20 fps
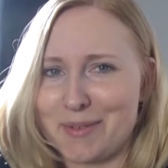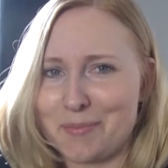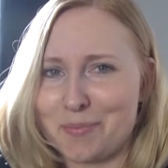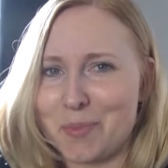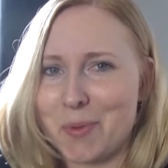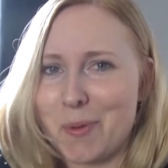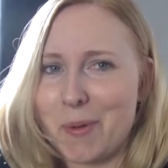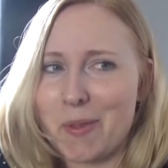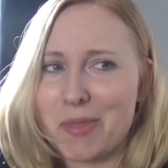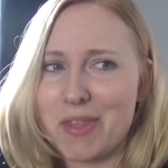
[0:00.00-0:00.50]
I
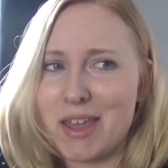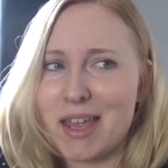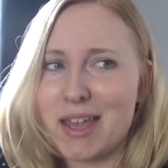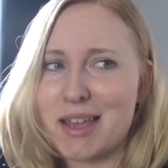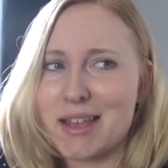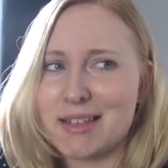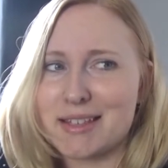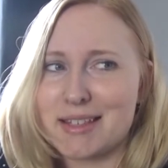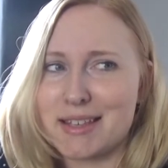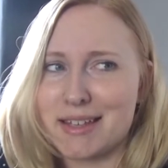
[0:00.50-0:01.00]
bought
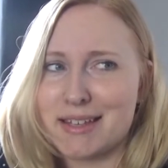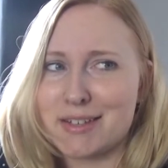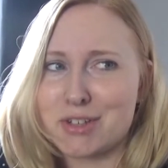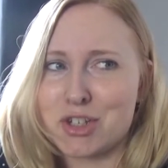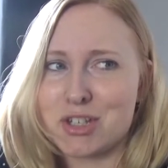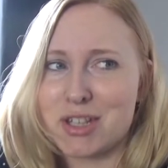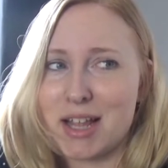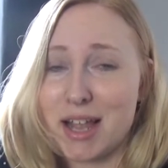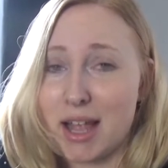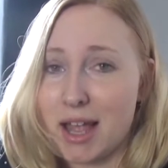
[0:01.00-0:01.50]
these. It's
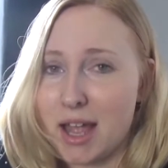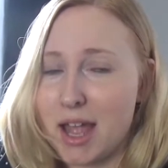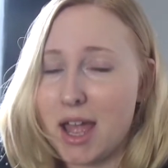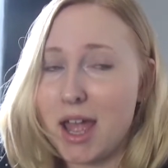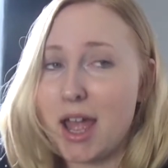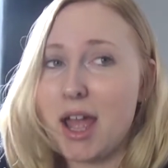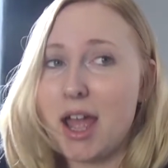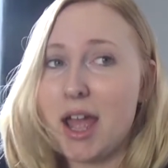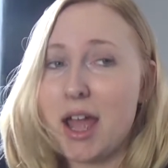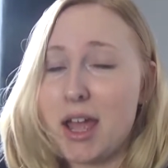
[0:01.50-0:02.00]
just like,
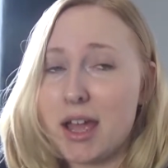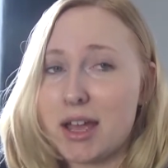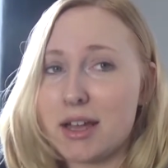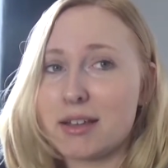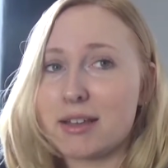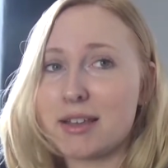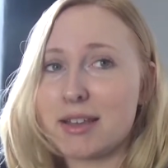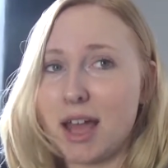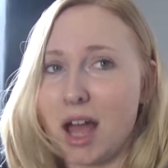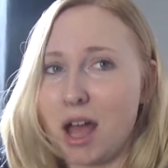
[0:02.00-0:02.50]

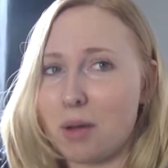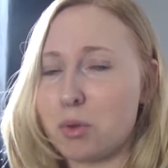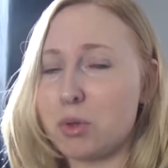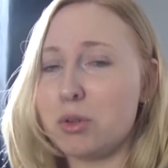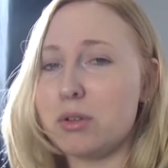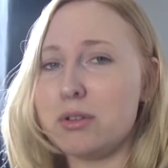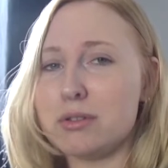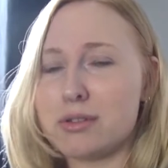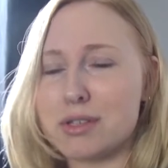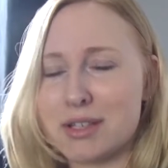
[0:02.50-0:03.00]

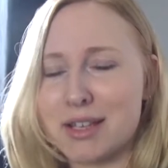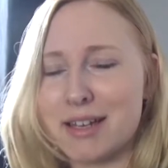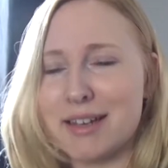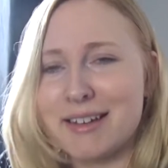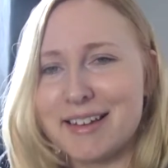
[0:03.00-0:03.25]
camels?